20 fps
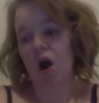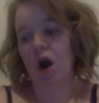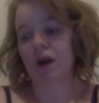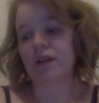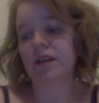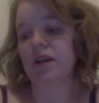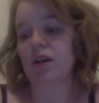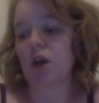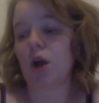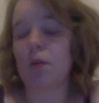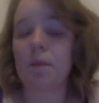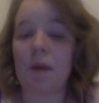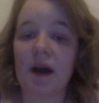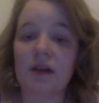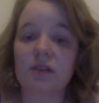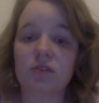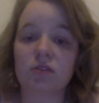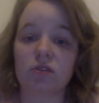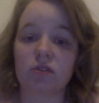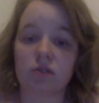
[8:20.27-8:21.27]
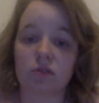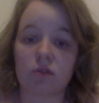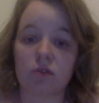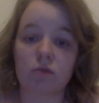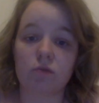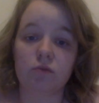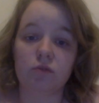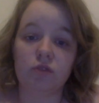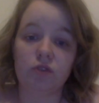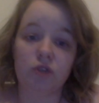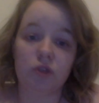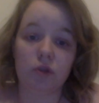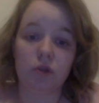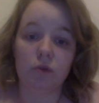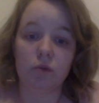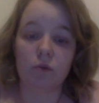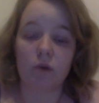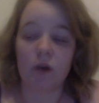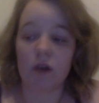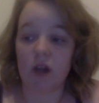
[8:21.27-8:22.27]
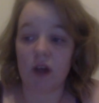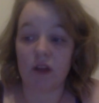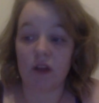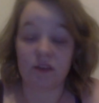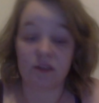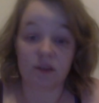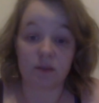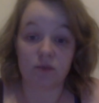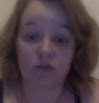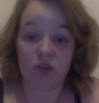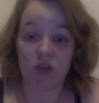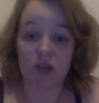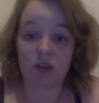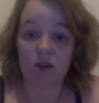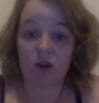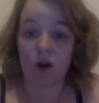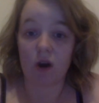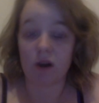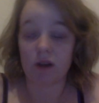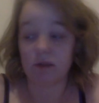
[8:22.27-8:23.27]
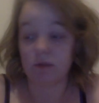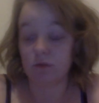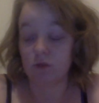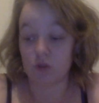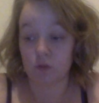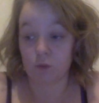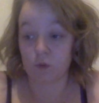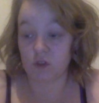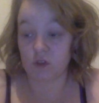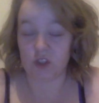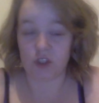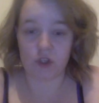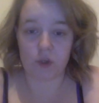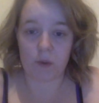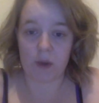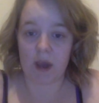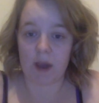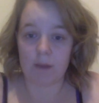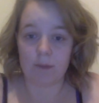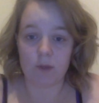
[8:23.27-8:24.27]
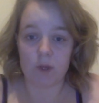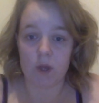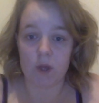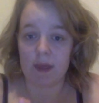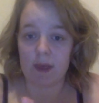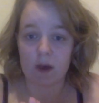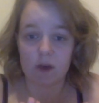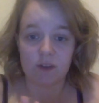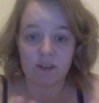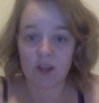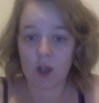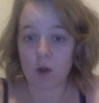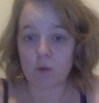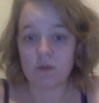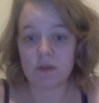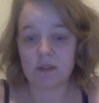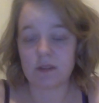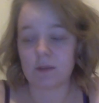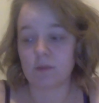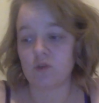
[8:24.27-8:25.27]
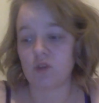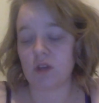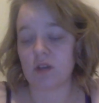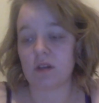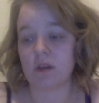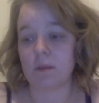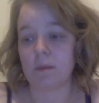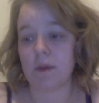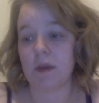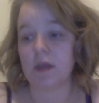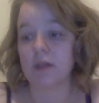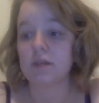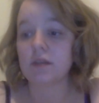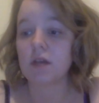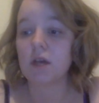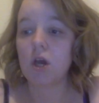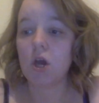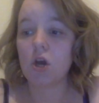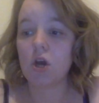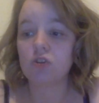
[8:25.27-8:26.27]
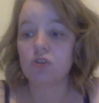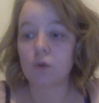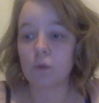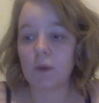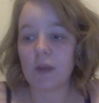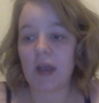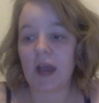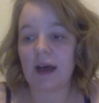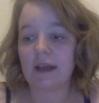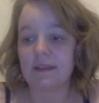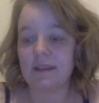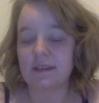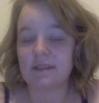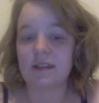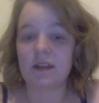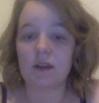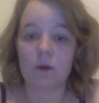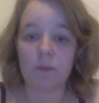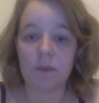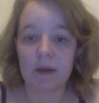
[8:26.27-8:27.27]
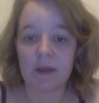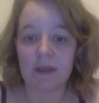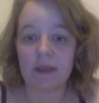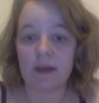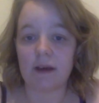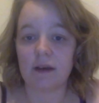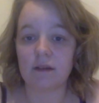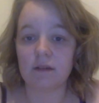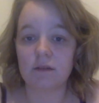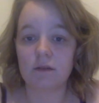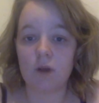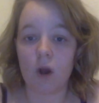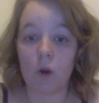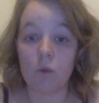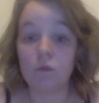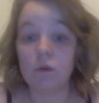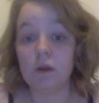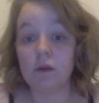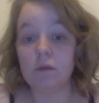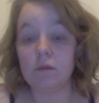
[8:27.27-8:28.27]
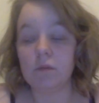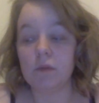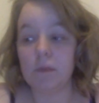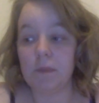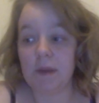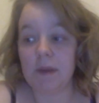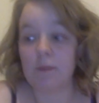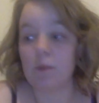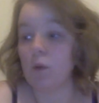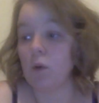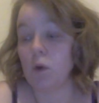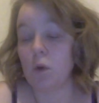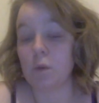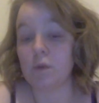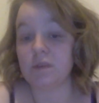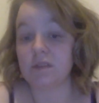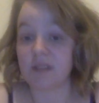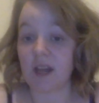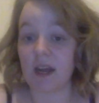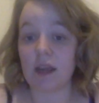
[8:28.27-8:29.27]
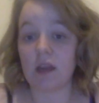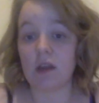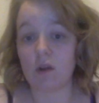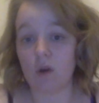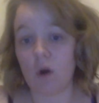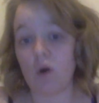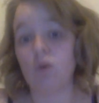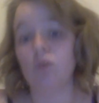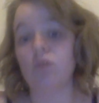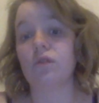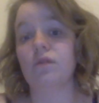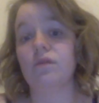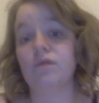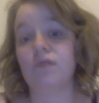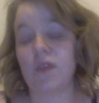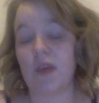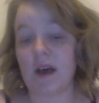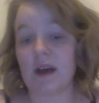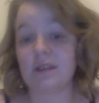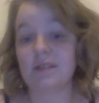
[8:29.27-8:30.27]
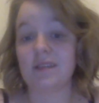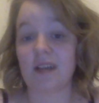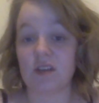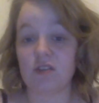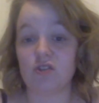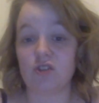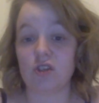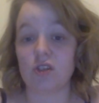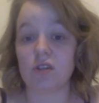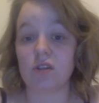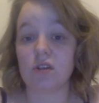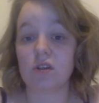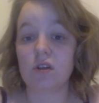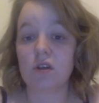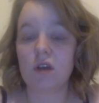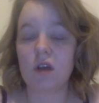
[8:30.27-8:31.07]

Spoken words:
I didn't go back to school to do another subject. I just wanted to do hair and beauty. That was the only subject I picked. So we had this little bit that only the people who were staying on for that session